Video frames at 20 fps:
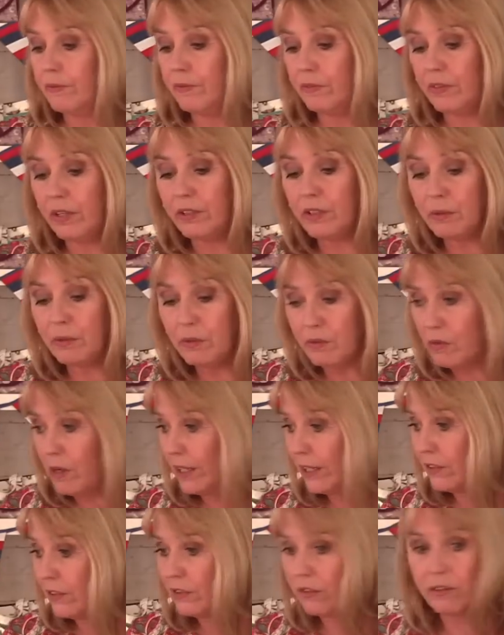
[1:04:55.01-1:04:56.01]
So you were
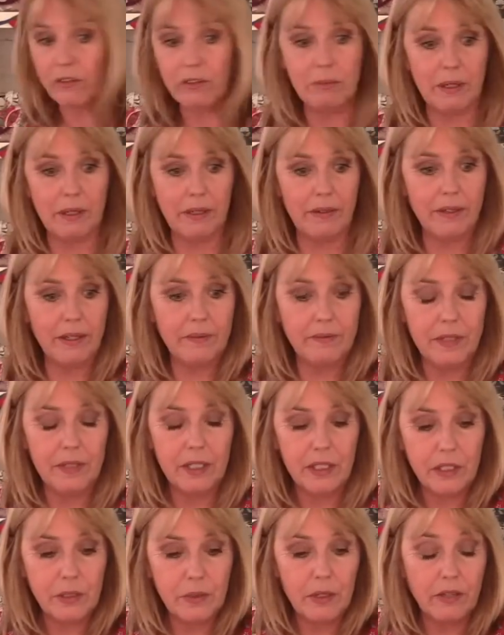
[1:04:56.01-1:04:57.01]
right. Sorry about that.
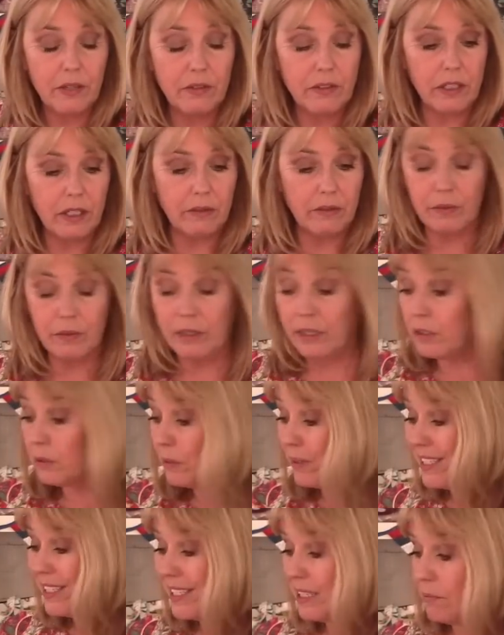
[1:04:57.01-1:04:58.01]
Because we're going to get, we're going to
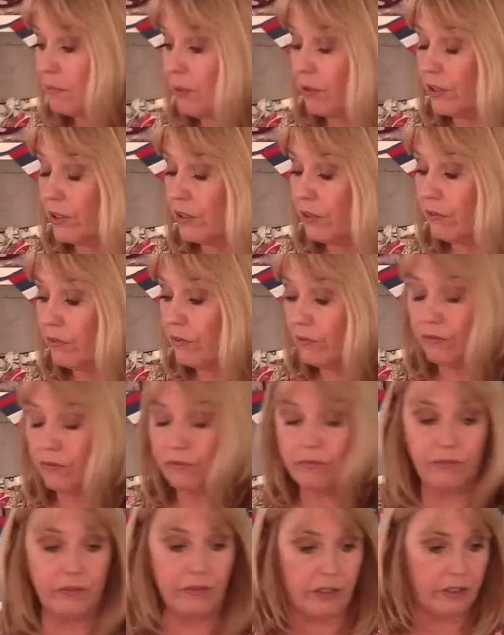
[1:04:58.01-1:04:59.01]
put the zip pocket on
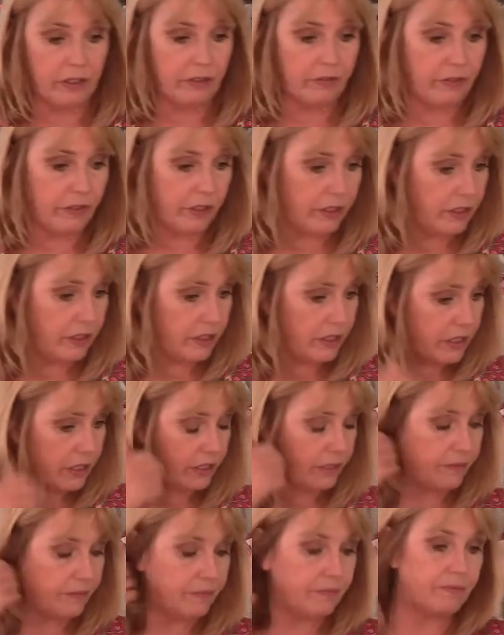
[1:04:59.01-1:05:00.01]

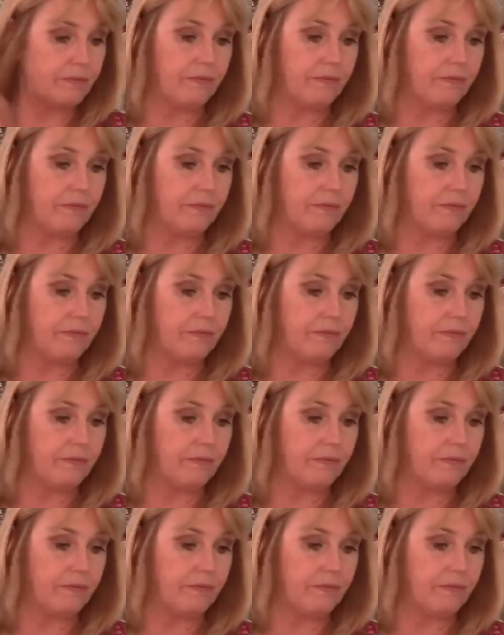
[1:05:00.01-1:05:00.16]
first.